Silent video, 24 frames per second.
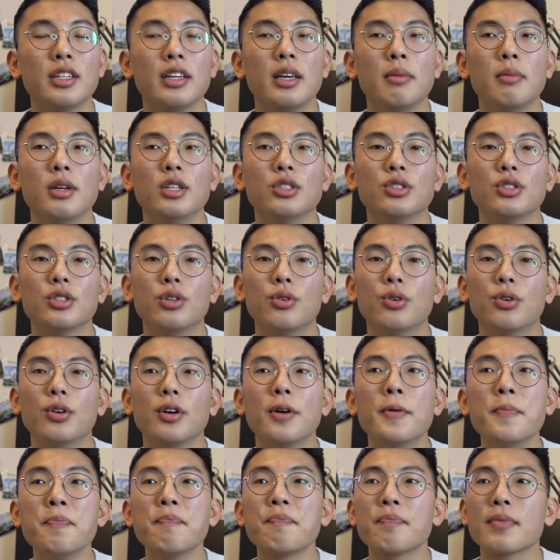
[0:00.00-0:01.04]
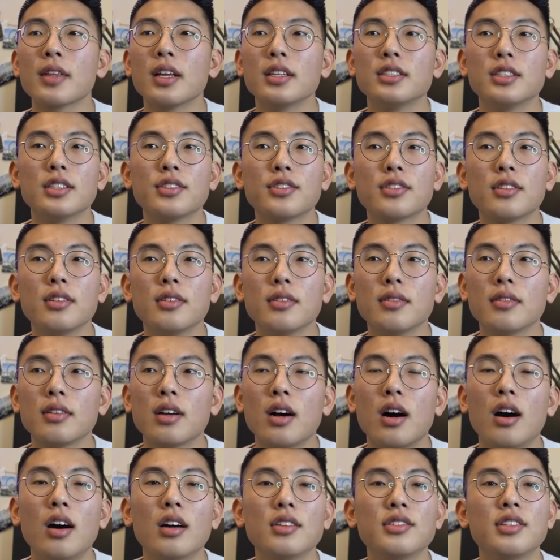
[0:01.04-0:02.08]
the image or just the
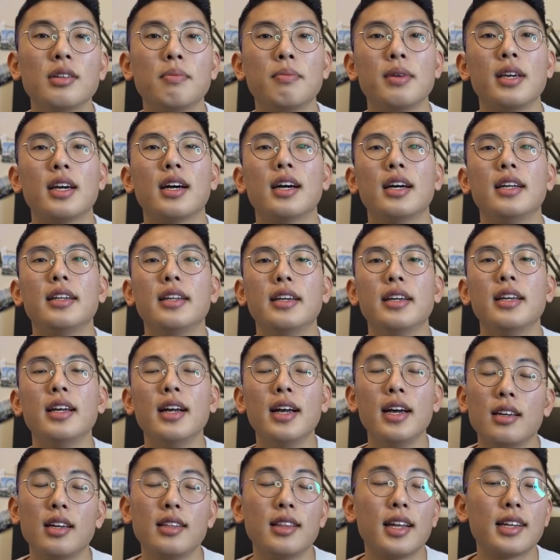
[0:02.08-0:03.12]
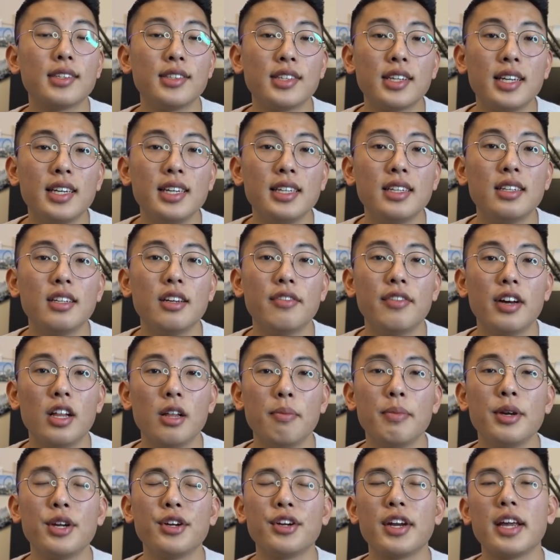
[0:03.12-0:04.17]
concept behind it. And that's key to
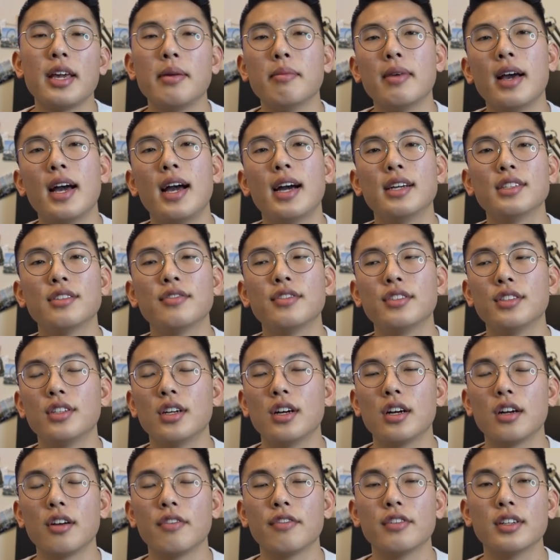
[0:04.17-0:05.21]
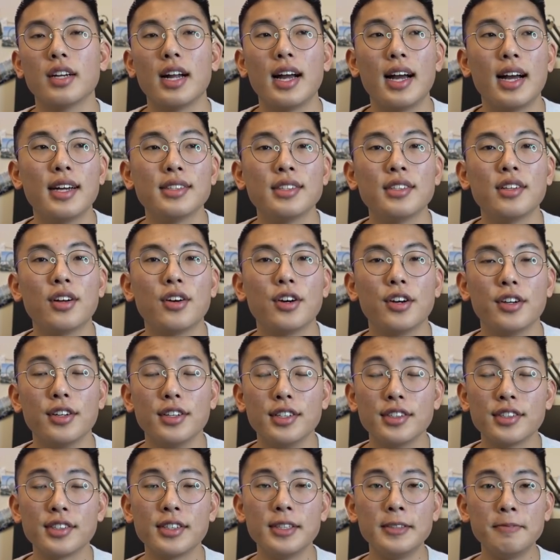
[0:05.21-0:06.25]
developing your name as a photographer, as an
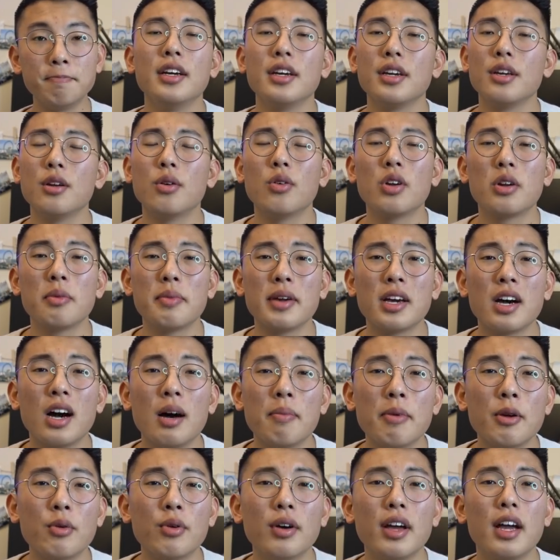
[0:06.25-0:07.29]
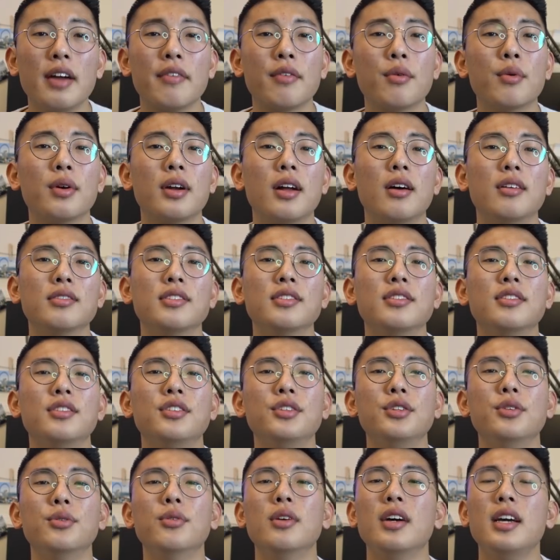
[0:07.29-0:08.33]
artist. You don't want to be copying what everyone else is
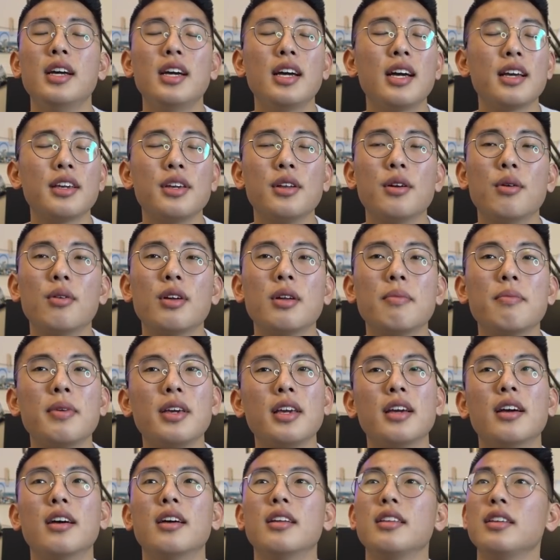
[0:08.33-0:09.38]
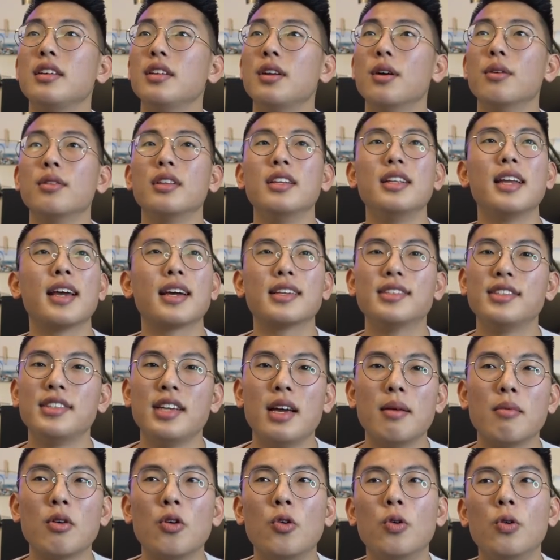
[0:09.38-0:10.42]
doing. You don't want to be, you know, the next
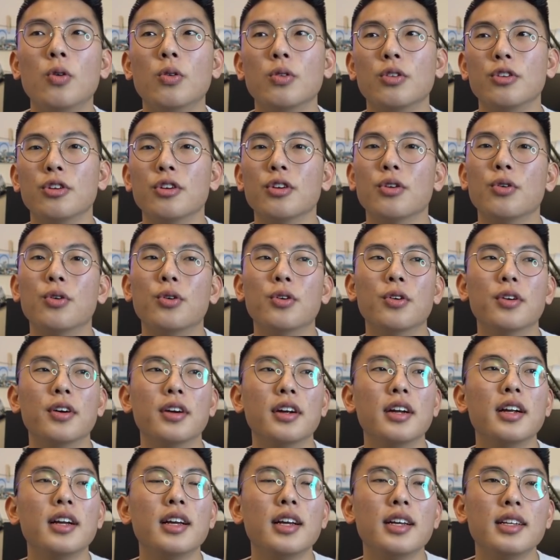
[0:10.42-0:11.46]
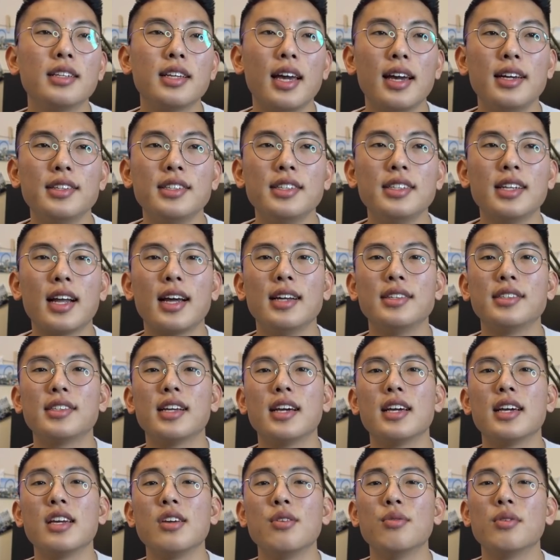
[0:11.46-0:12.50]
Sam Holder or Casey
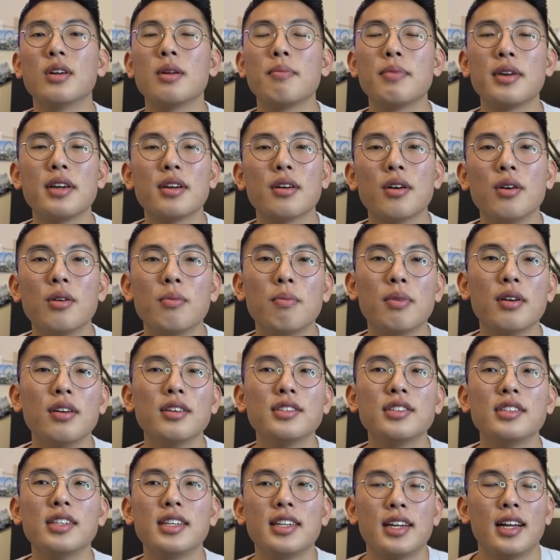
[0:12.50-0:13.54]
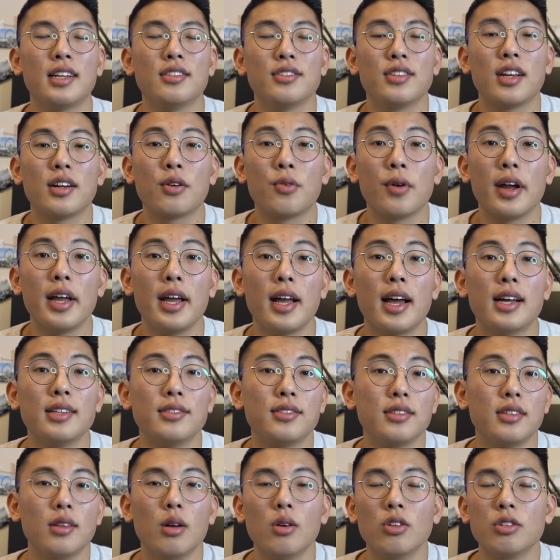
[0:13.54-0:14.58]
Neistat. You want to be your own person, and as great
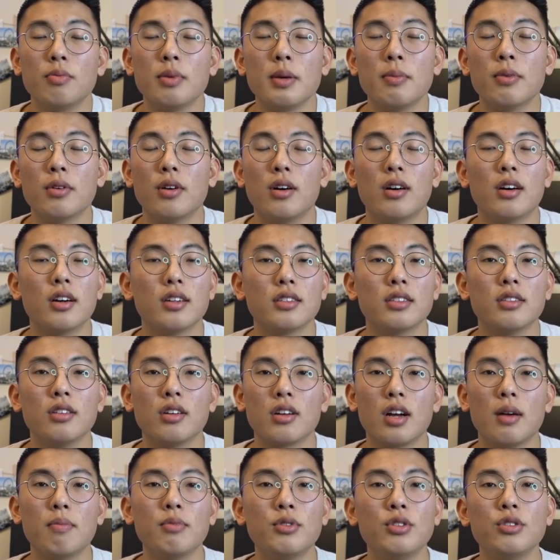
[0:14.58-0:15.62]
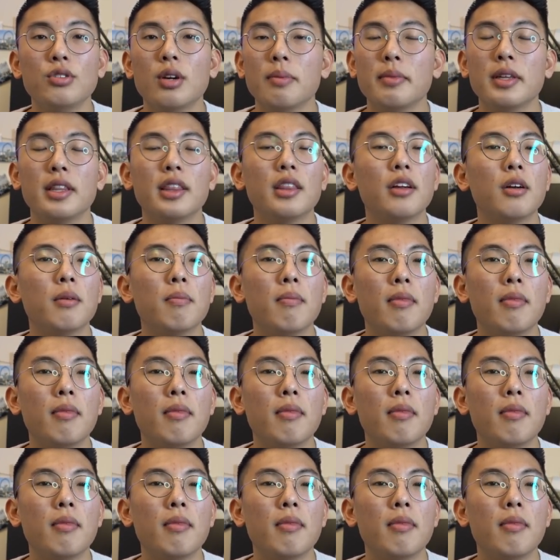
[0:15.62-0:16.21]
as those people are to look up to, I mean, they're